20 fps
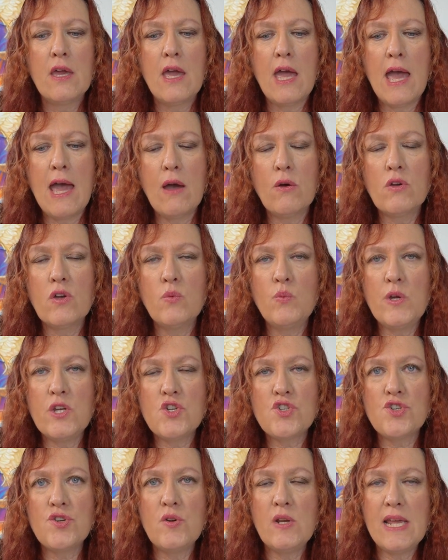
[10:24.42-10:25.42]
How can we
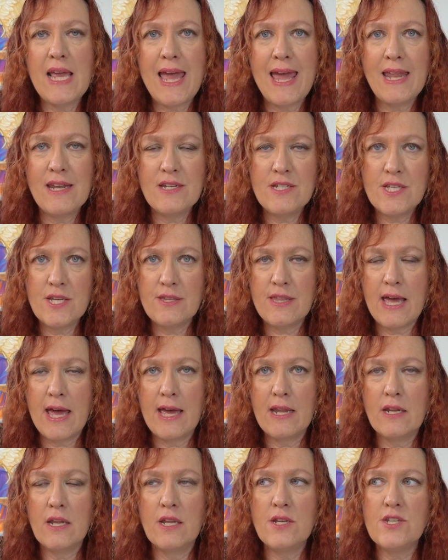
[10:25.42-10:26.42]
truly enter
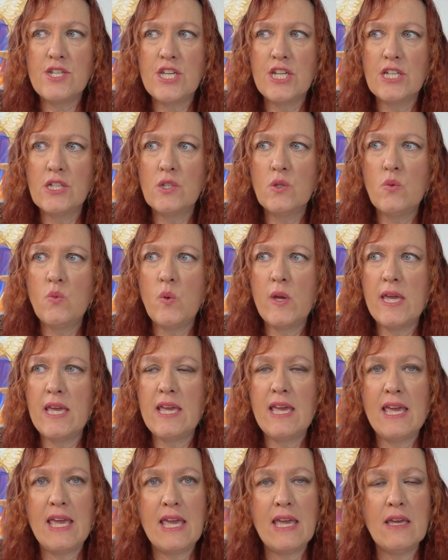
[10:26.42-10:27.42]
that until we
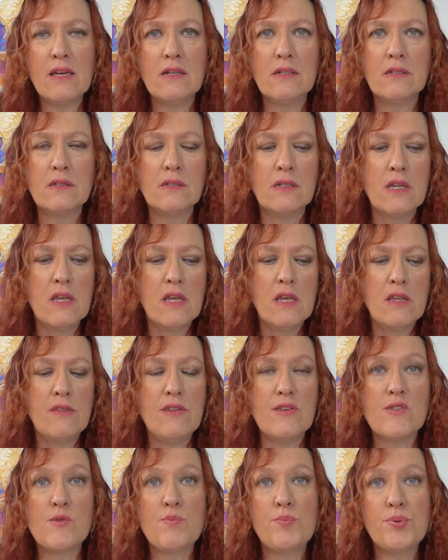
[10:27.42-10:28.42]
heal
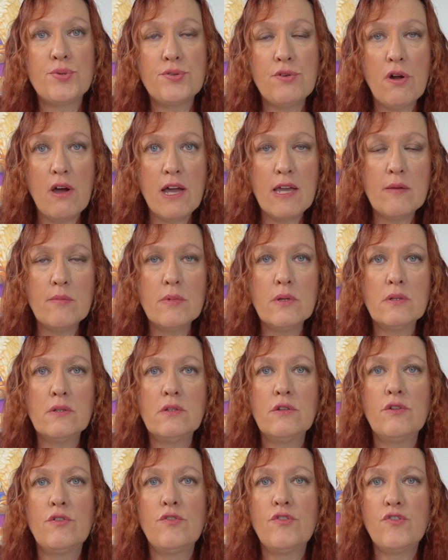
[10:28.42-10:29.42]
this
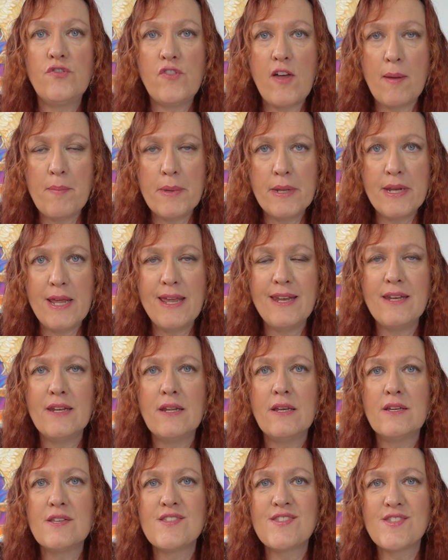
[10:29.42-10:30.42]
primal
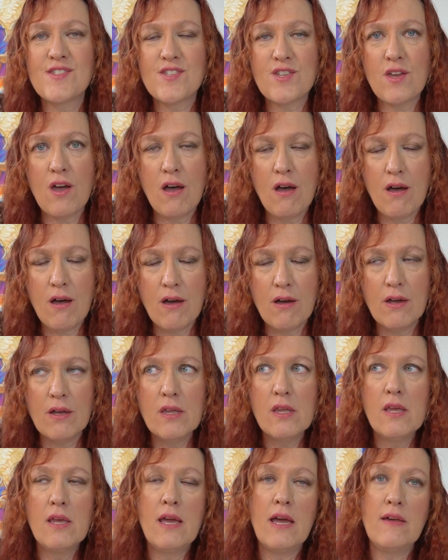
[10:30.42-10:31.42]
feminine scar
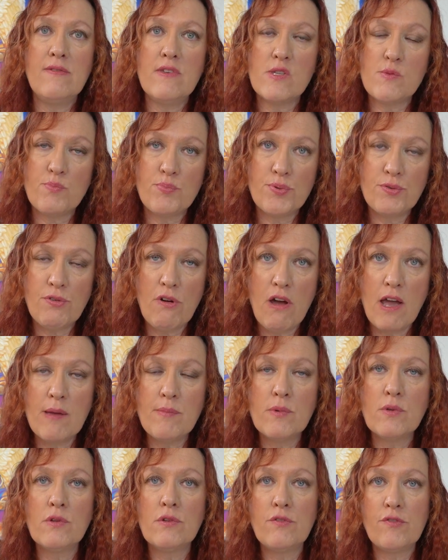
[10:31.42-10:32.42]
and this
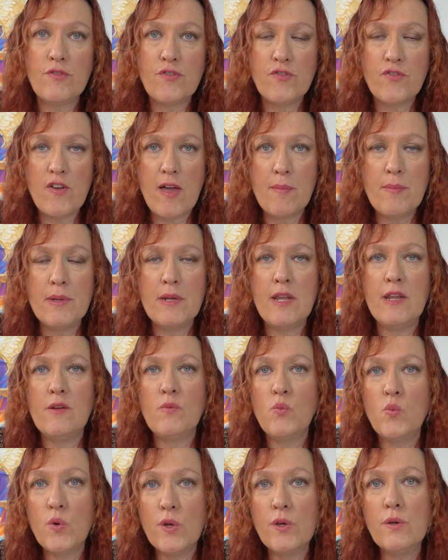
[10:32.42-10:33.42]
primal
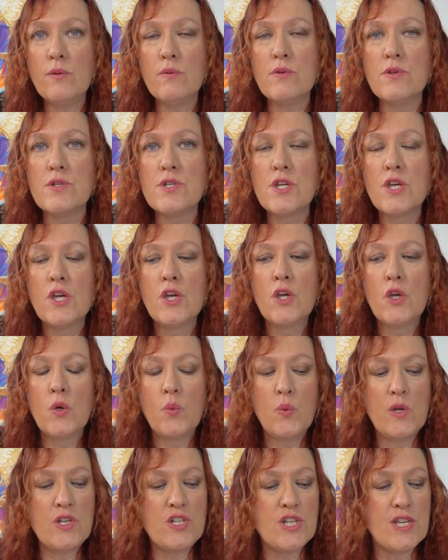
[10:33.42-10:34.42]
feminine wound,
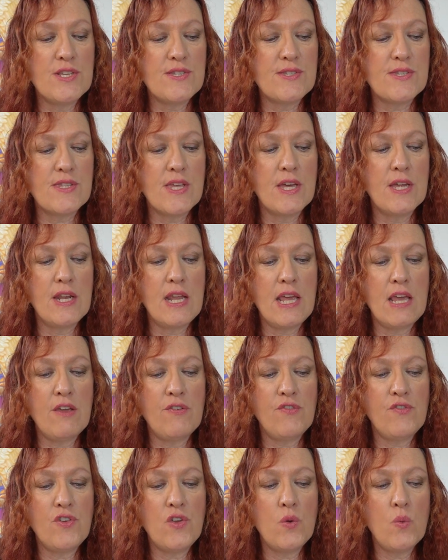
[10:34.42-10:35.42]
which is that
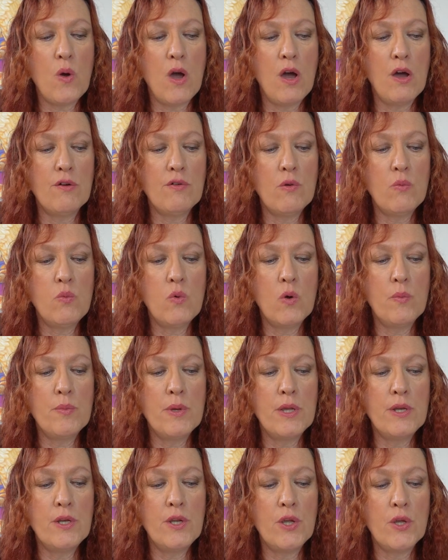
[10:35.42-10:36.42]
if you are a
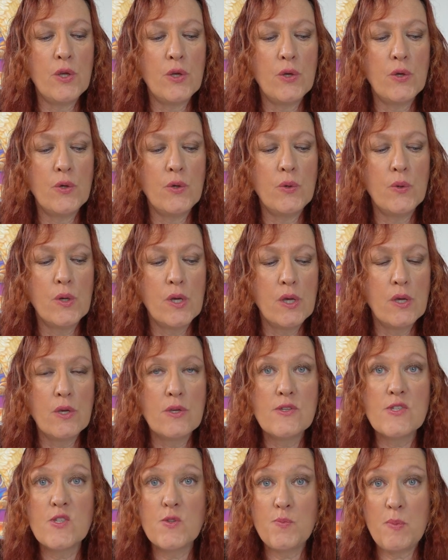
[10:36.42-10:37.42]
woman who
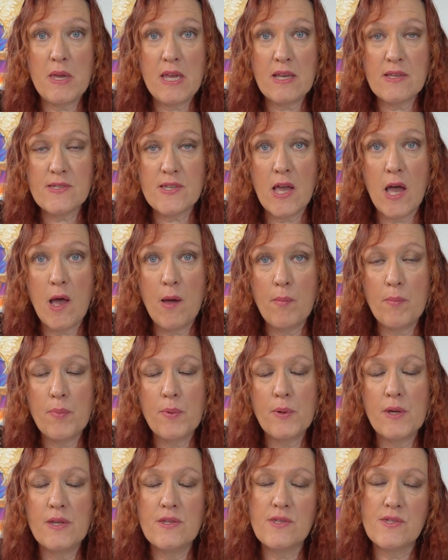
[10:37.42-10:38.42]
speaks up
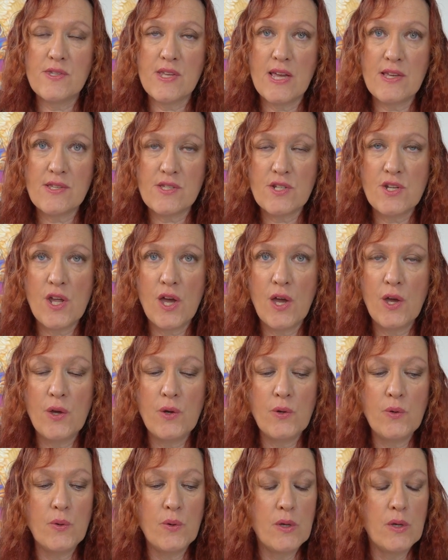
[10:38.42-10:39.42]
and says
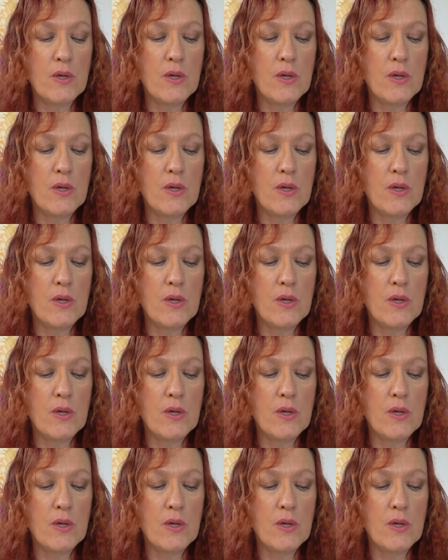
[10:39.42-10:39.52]
no